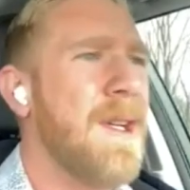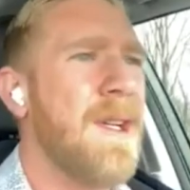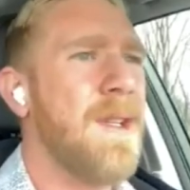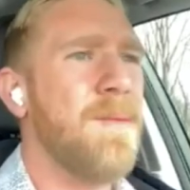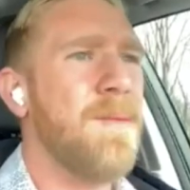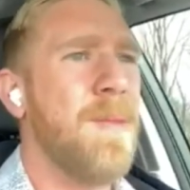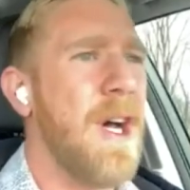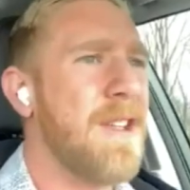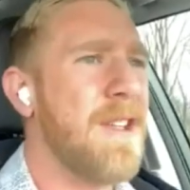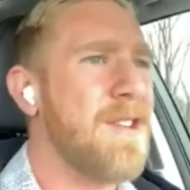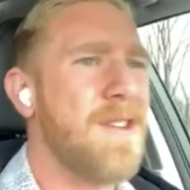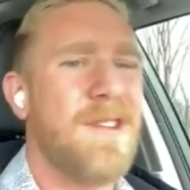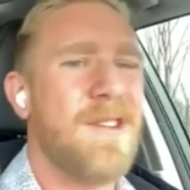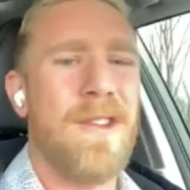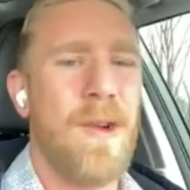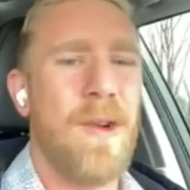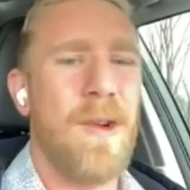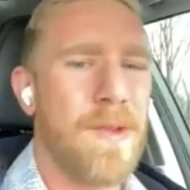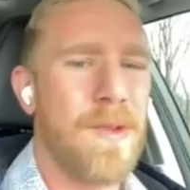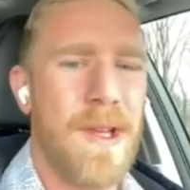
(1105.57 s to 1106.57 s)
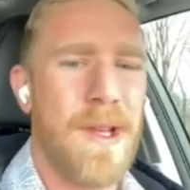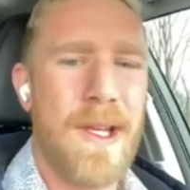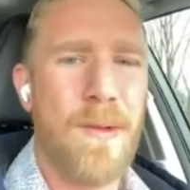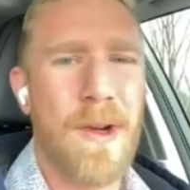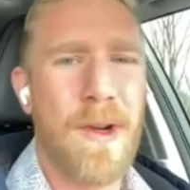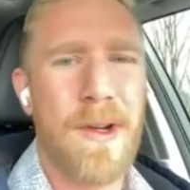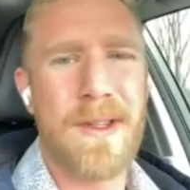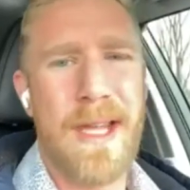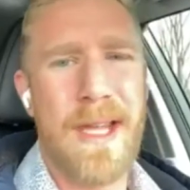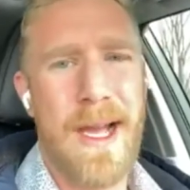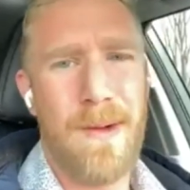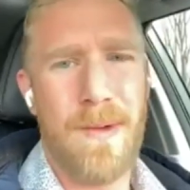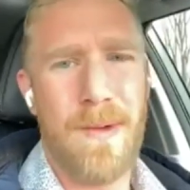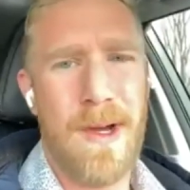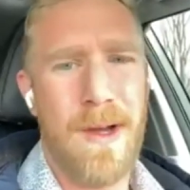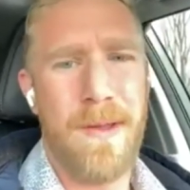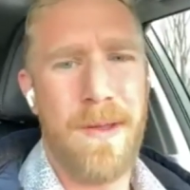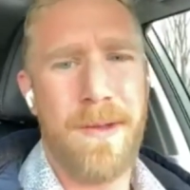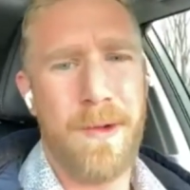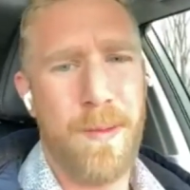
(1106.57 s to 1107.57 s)
buses don't really work that
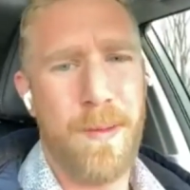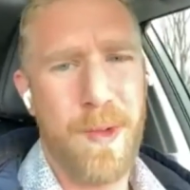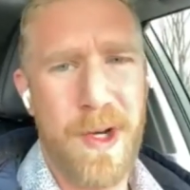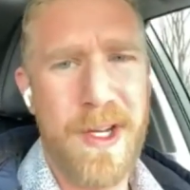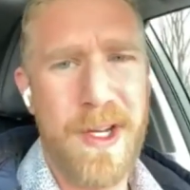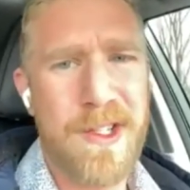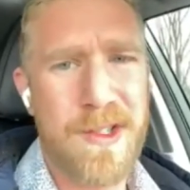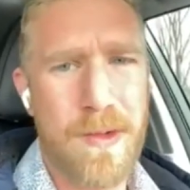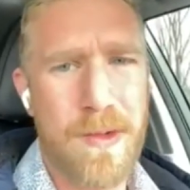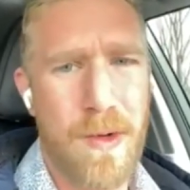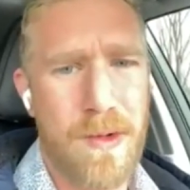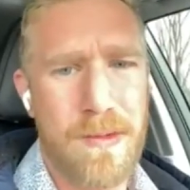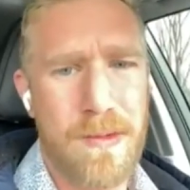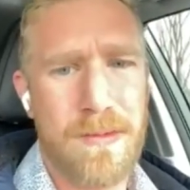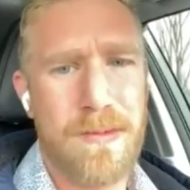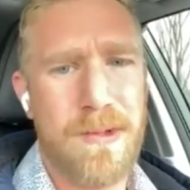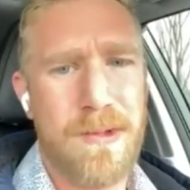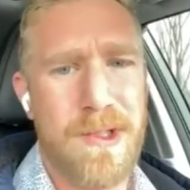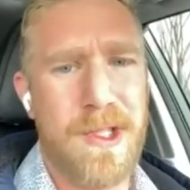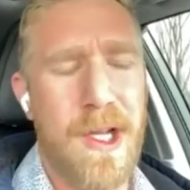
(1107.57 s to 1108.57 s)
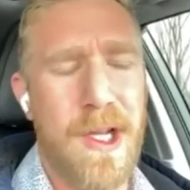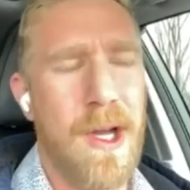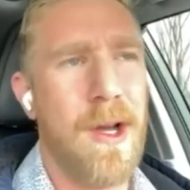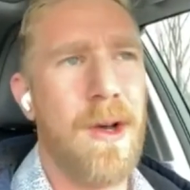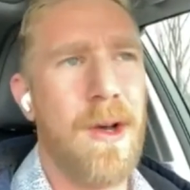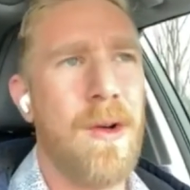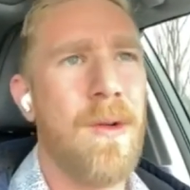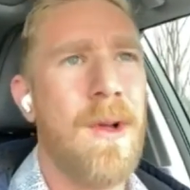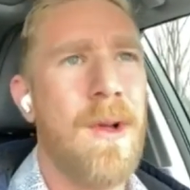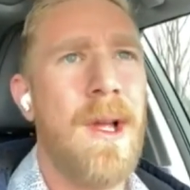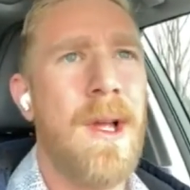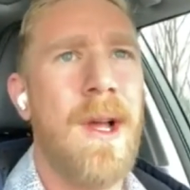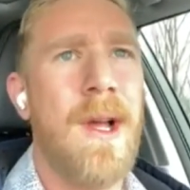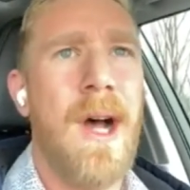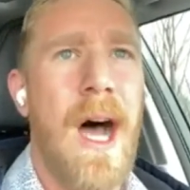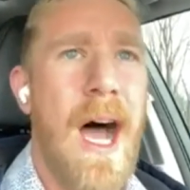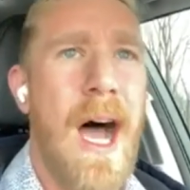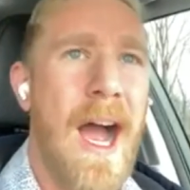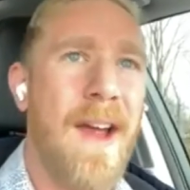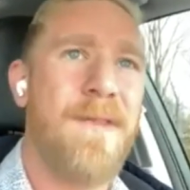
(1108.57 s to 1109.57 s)
well through preschool. So
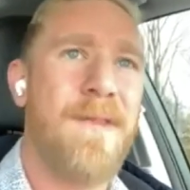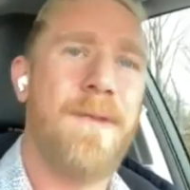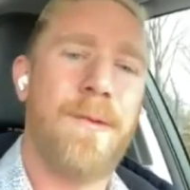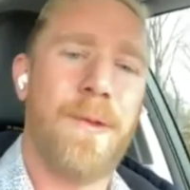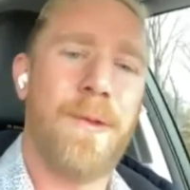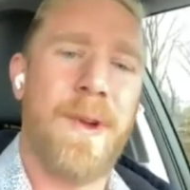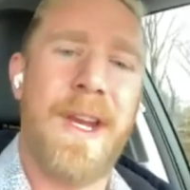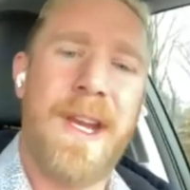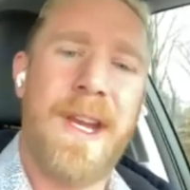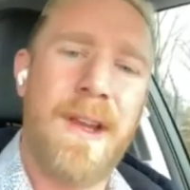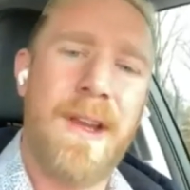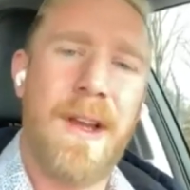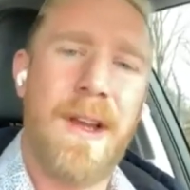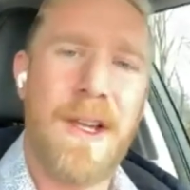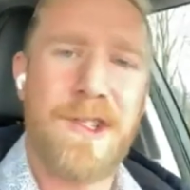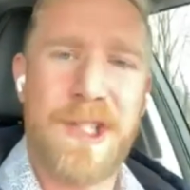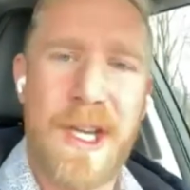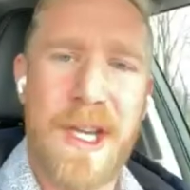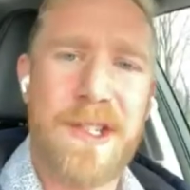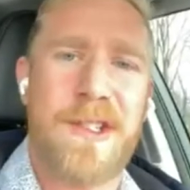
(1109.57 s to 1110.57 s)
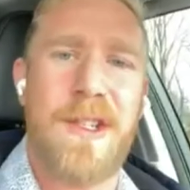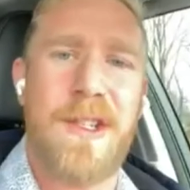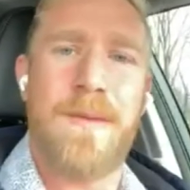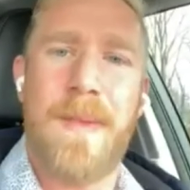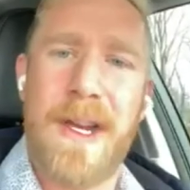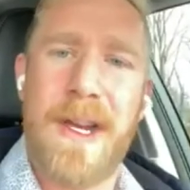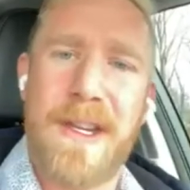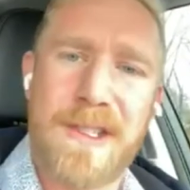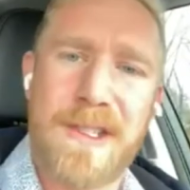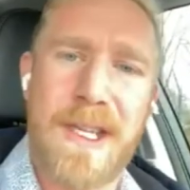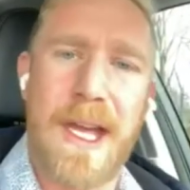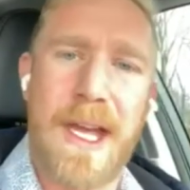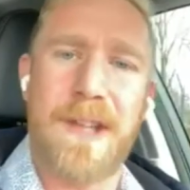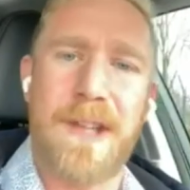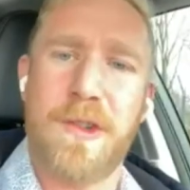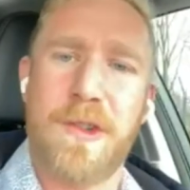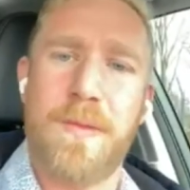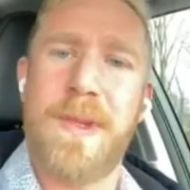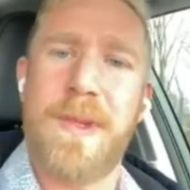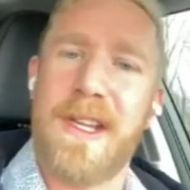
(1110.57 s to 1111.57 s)
I've readjusted my
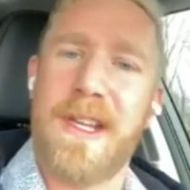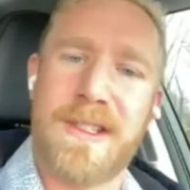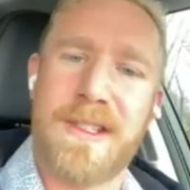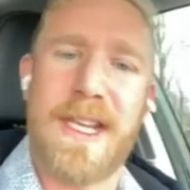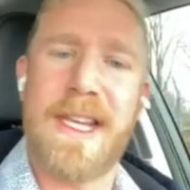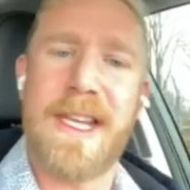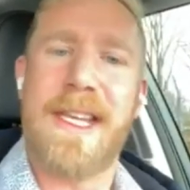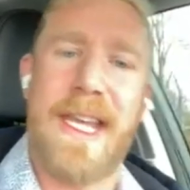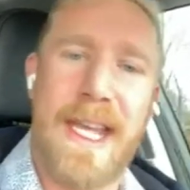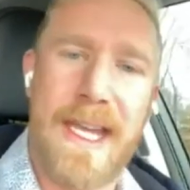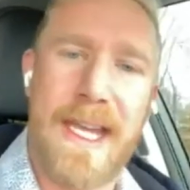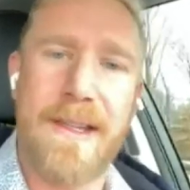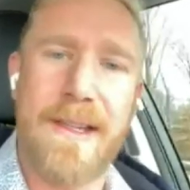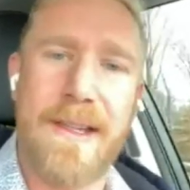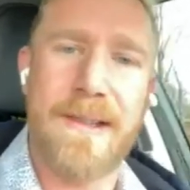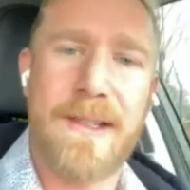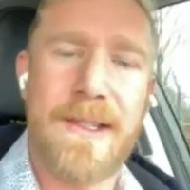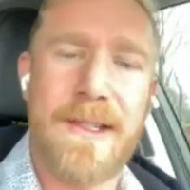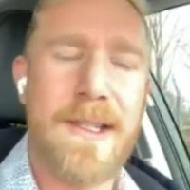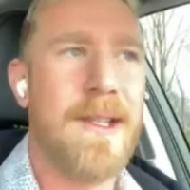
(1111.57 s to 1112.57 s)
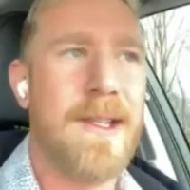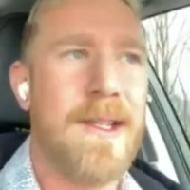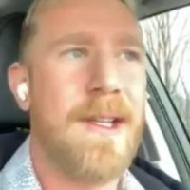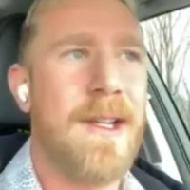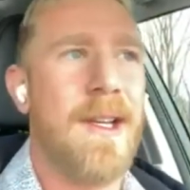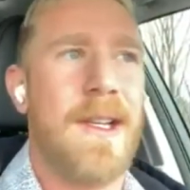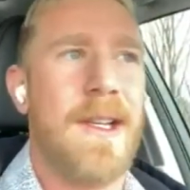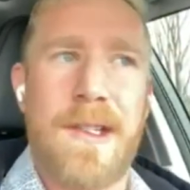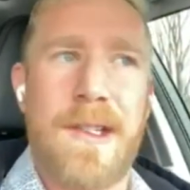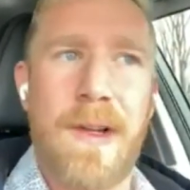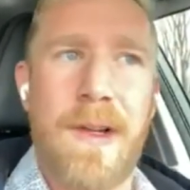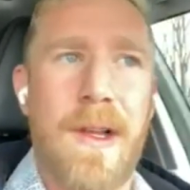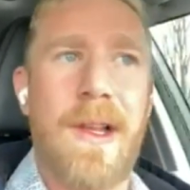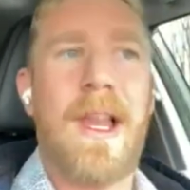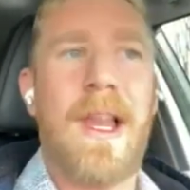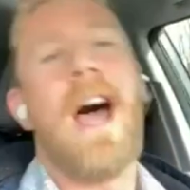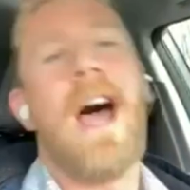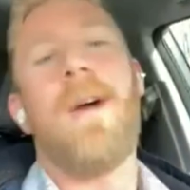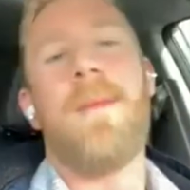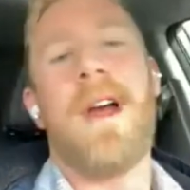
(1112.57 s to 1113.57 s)
schedule because I can, to
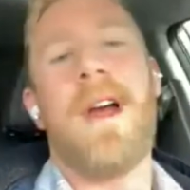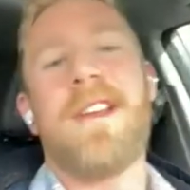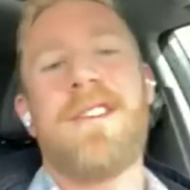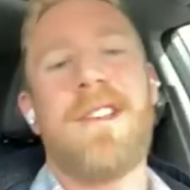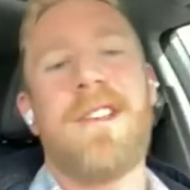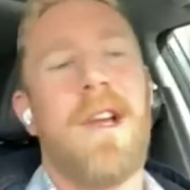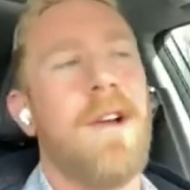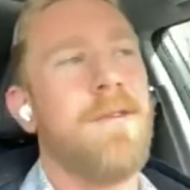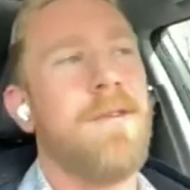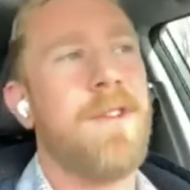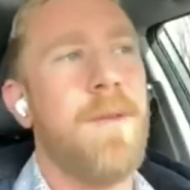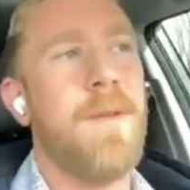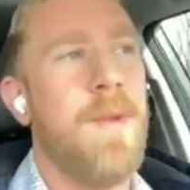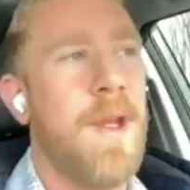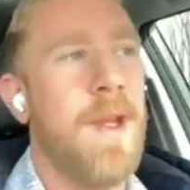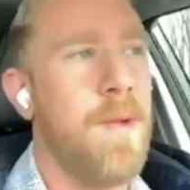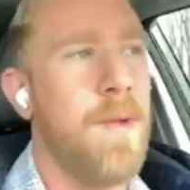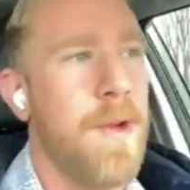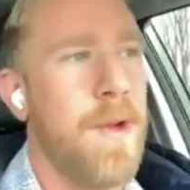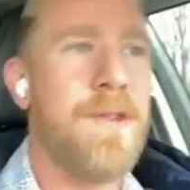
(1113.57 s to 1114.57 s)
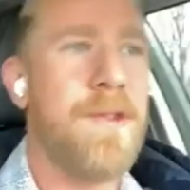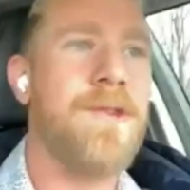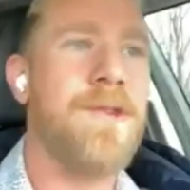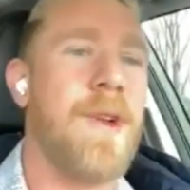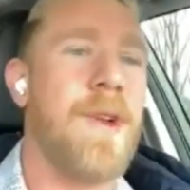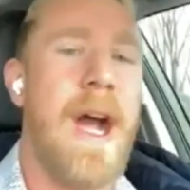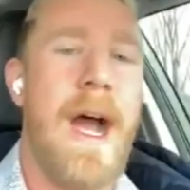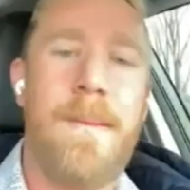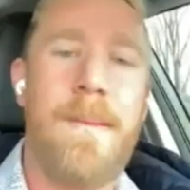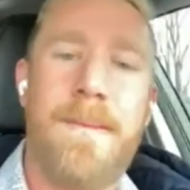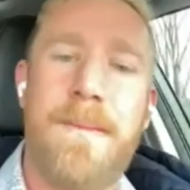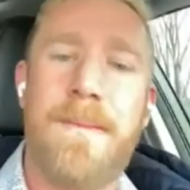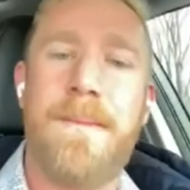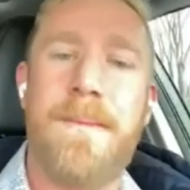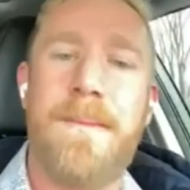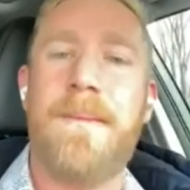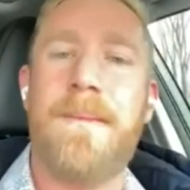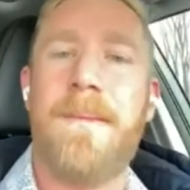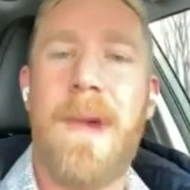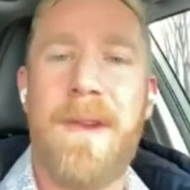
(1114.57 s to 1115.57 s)
allow myself to be able to drop
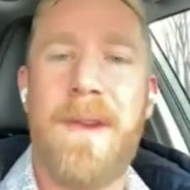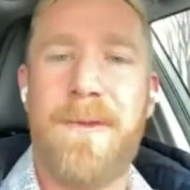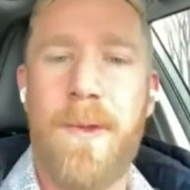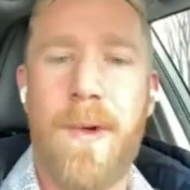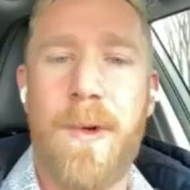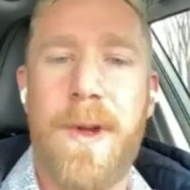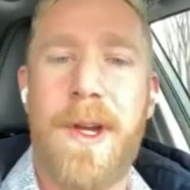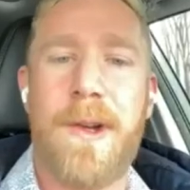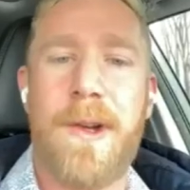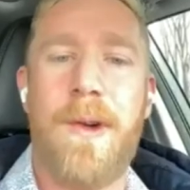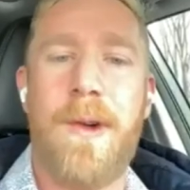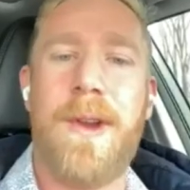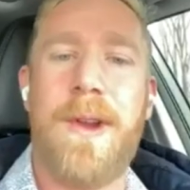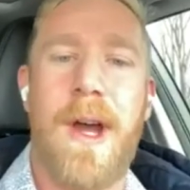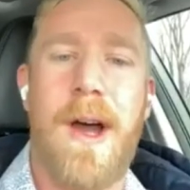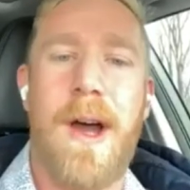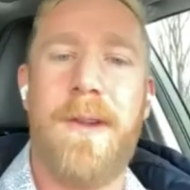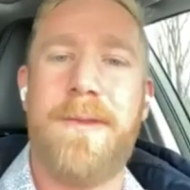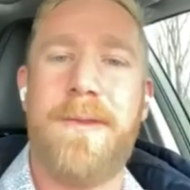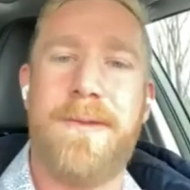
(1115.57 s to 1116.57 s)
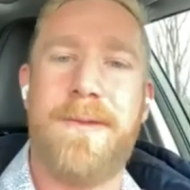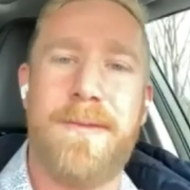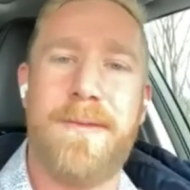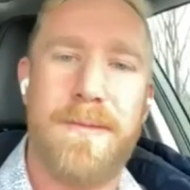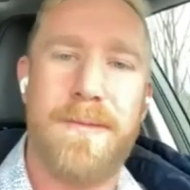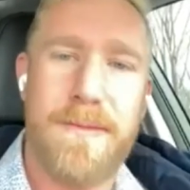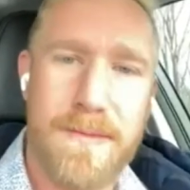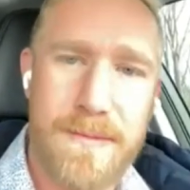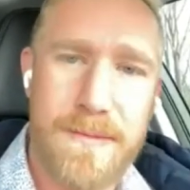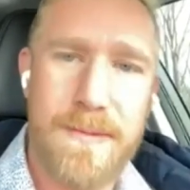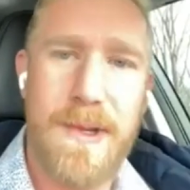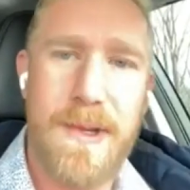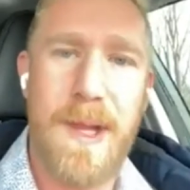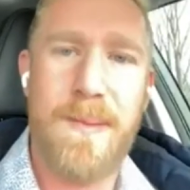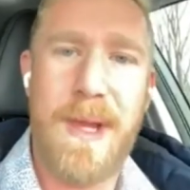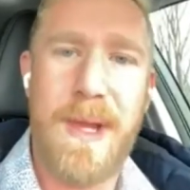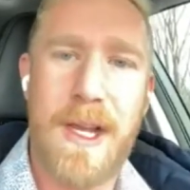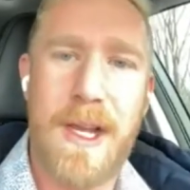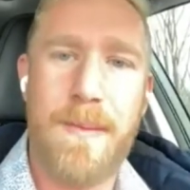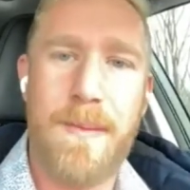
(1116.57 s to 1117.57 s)
my 4-year-old off
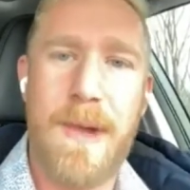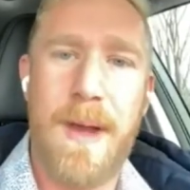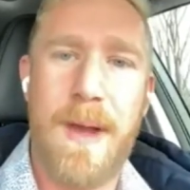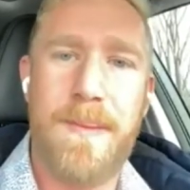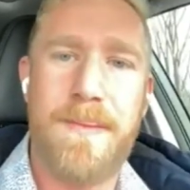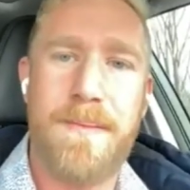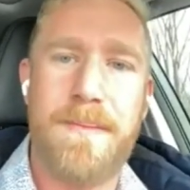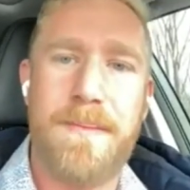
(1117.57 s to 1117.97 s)
and pick him up